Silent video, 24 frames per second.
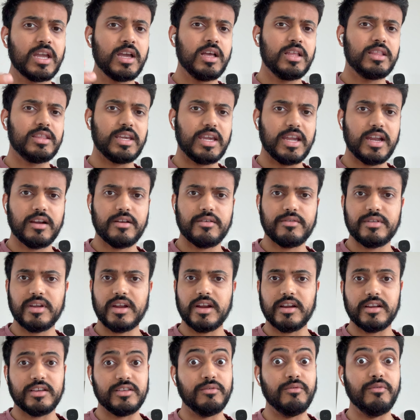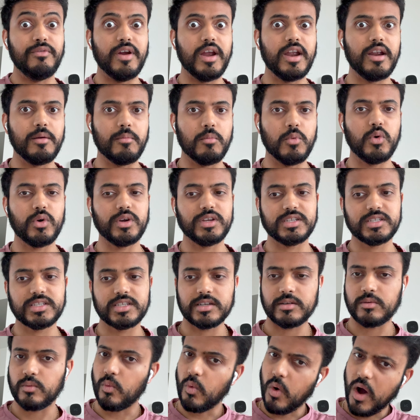the air there is very moist.
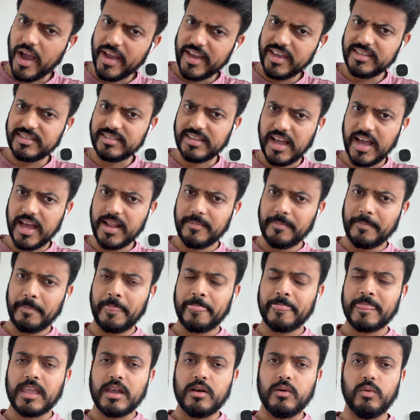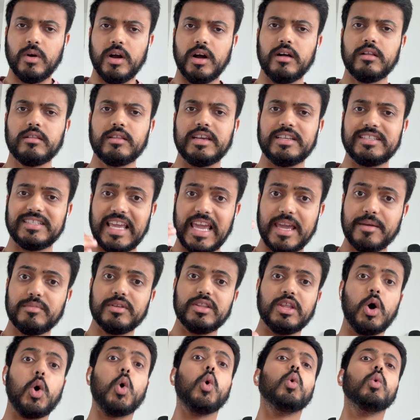Why is that? Well, it's able
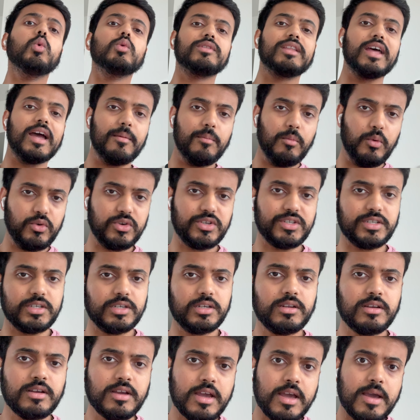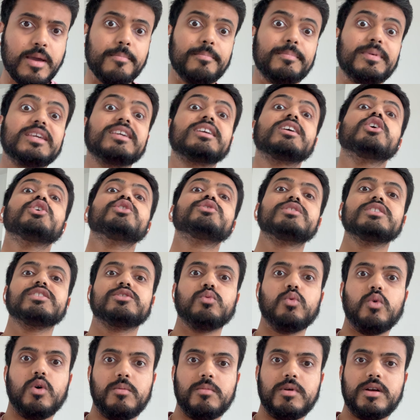to hold that moisture because it's
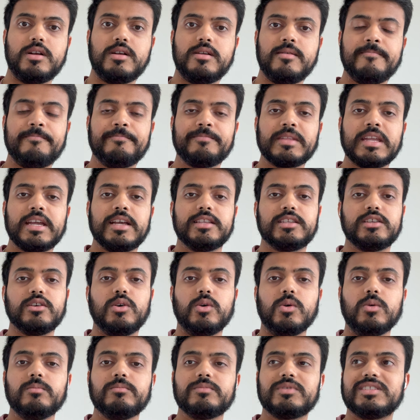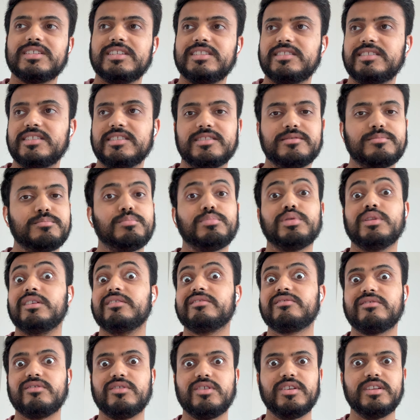warmer. So since it's plus
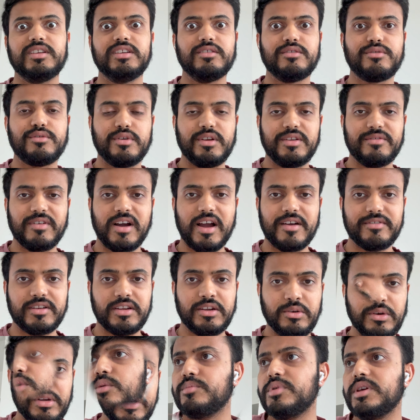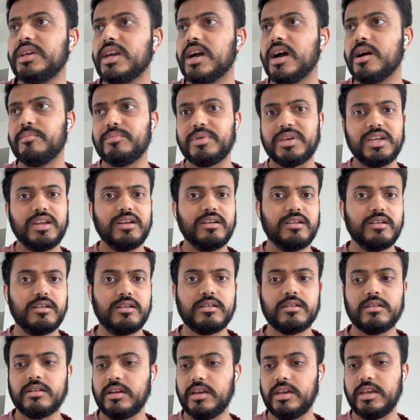30 or 35 degrees there, up
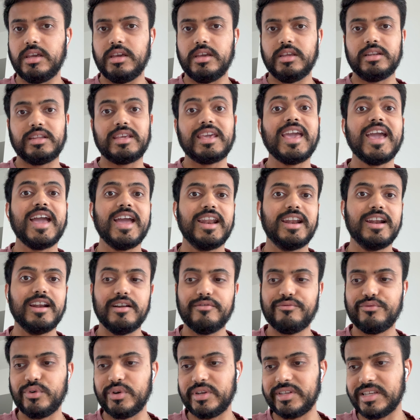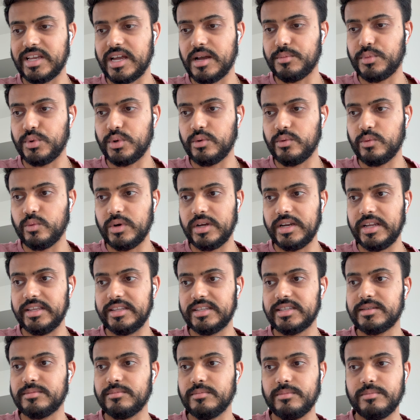here in Canada, for example, when it's